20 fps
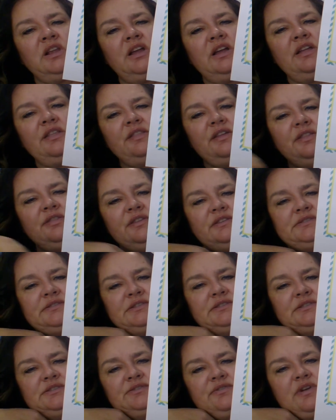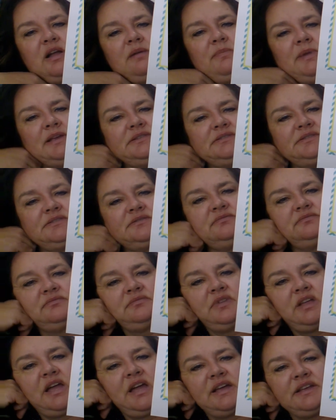And then this is the rhombus.
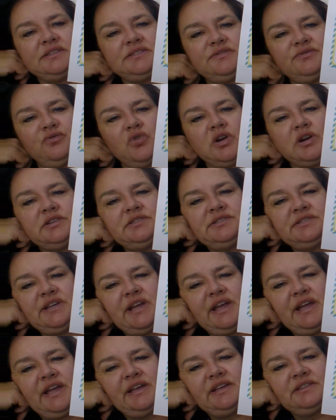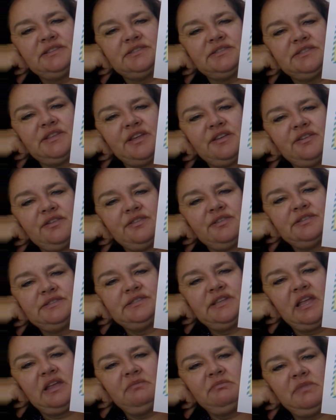It has 4 sides that are the
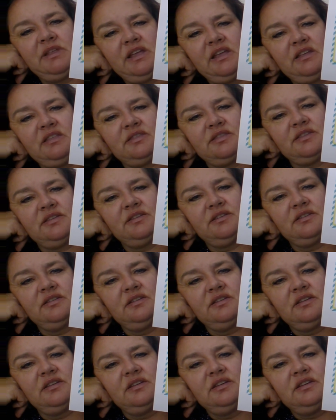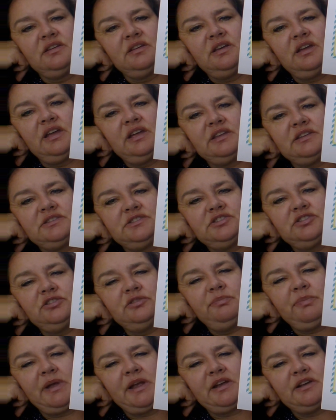same length and
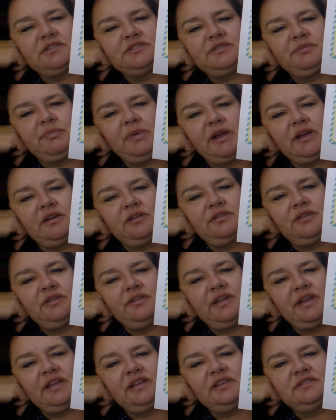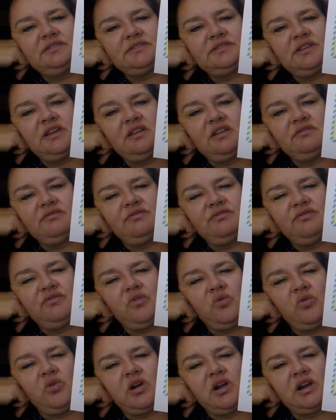2 pairs of parallel lines and
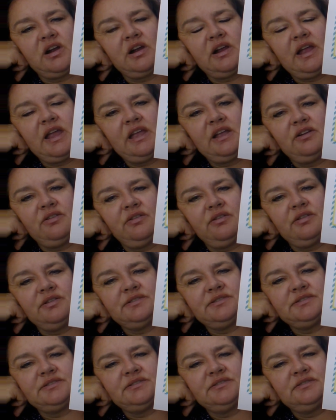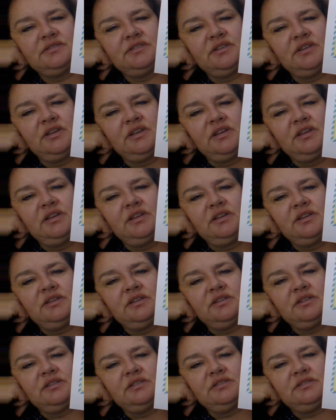4 angles.
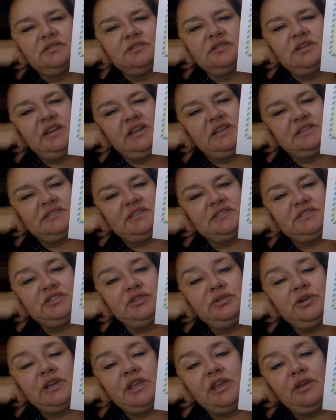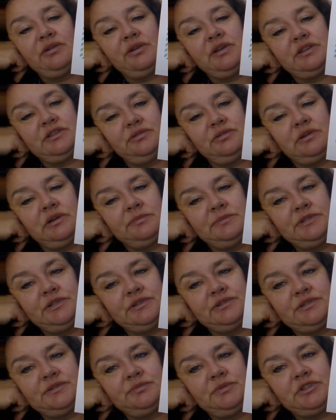And it says 2 acute and 2
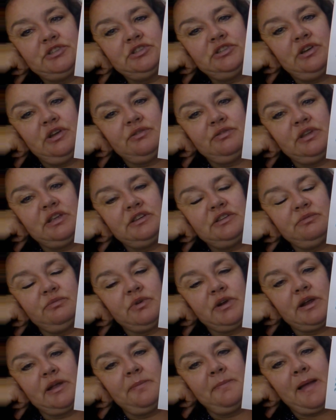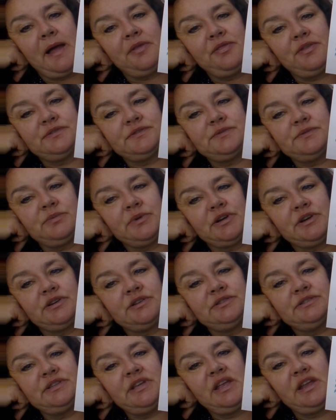obtuse, which you don't need to worry about those
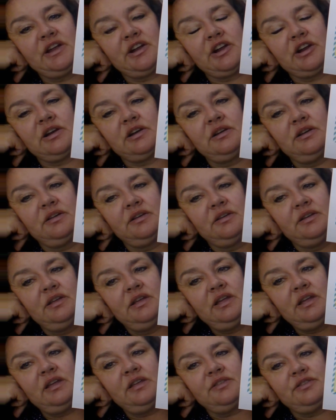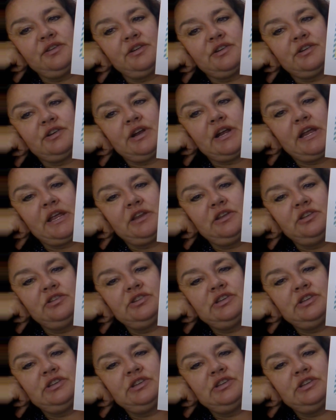words here in 3rd grade. You